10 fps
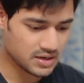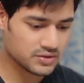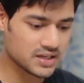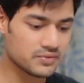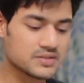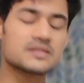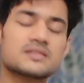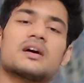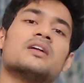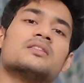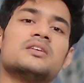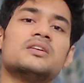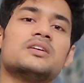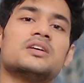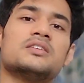Now, there was this other
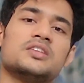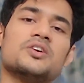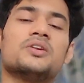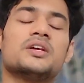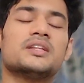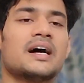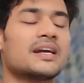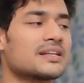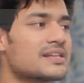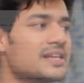uh, theory that